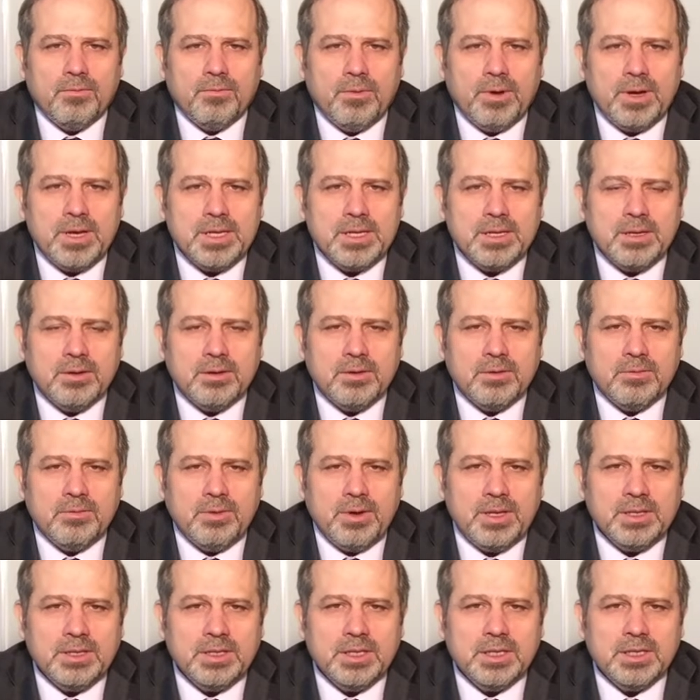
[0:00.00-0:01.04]

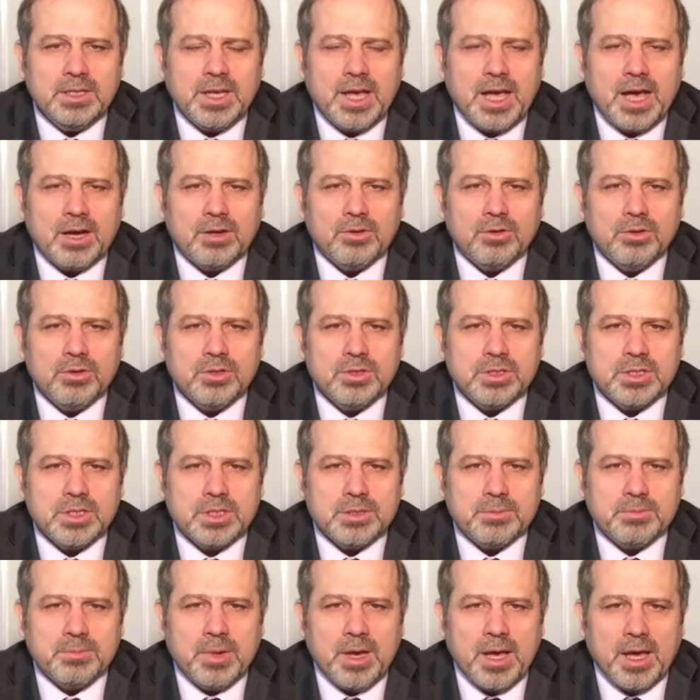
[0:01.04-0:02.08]
When the diagnosis
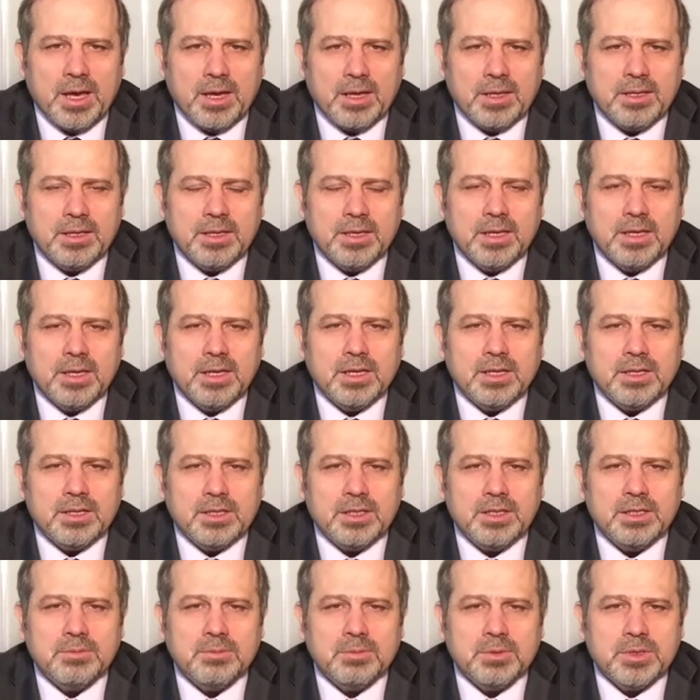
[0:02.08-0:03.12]
is made, the
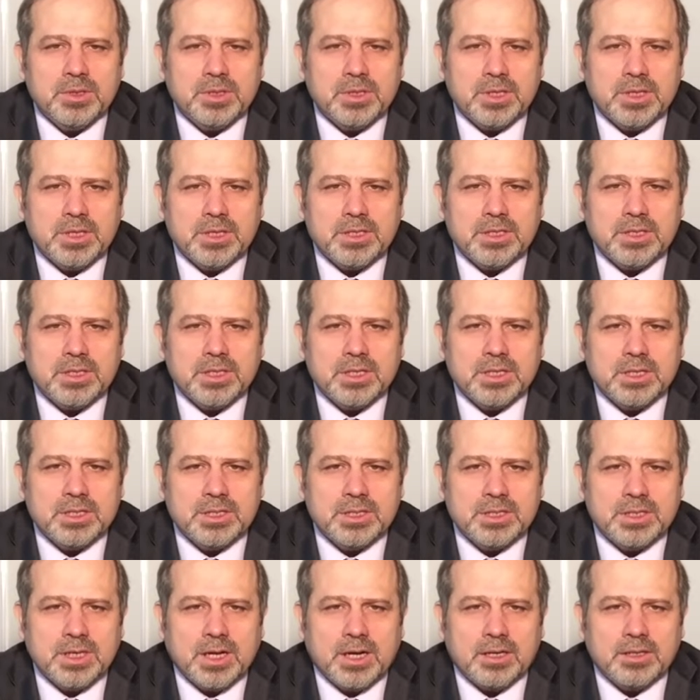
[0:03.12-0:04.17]
treatment is
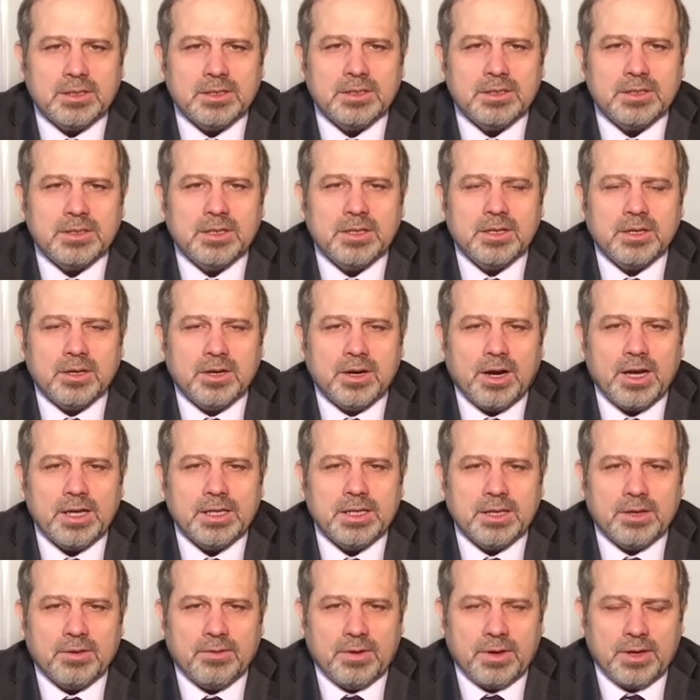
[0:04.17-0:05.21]
started
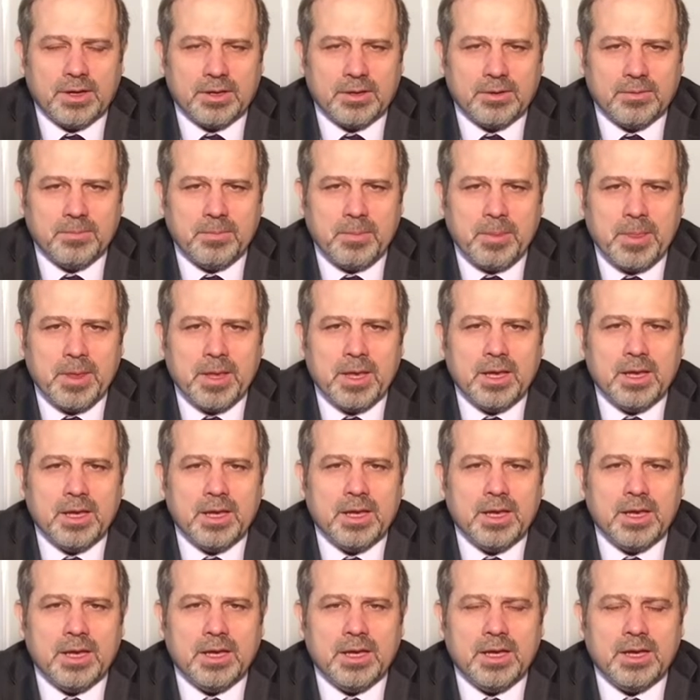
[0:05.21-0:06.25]
right away.
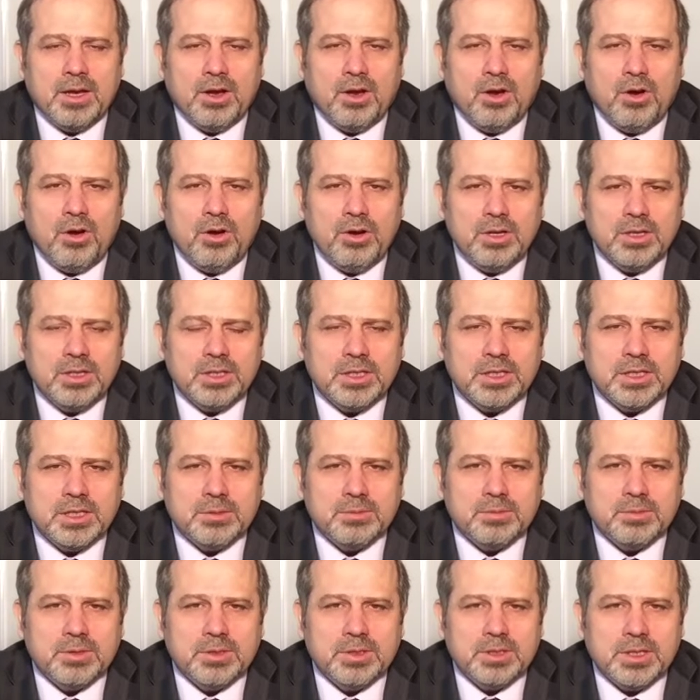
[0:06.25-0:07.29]
Early
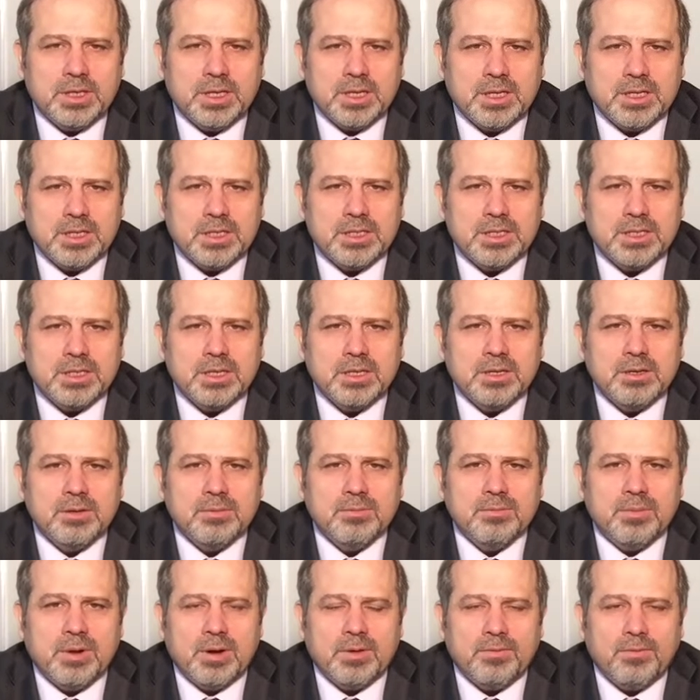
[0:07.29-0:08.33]
treatment is
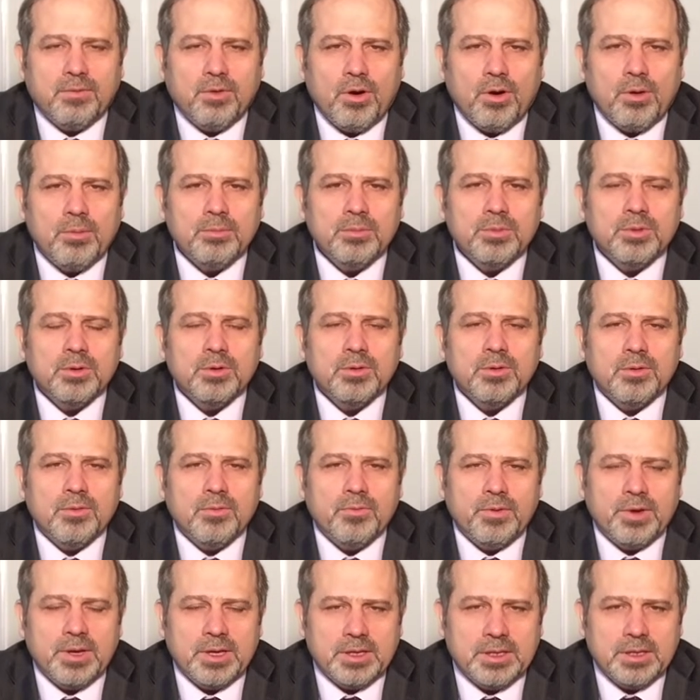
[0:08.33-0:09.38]
performed
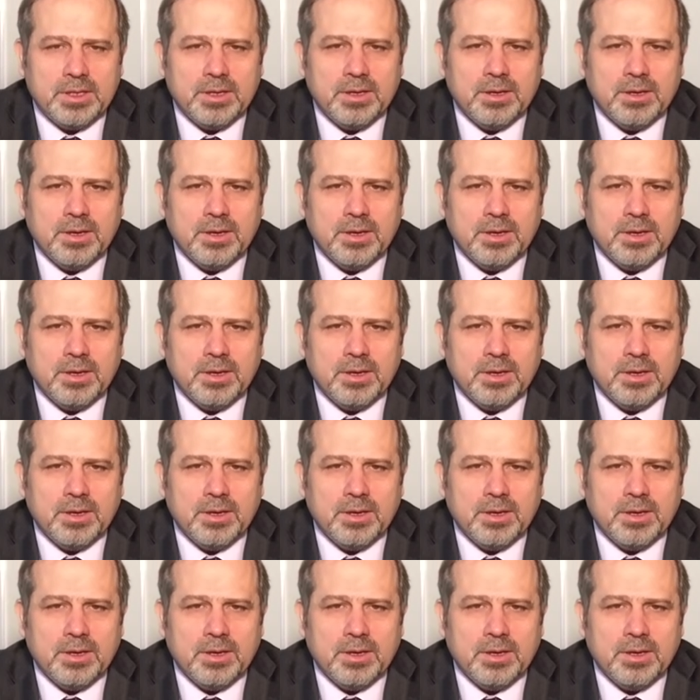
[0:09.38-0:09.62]
with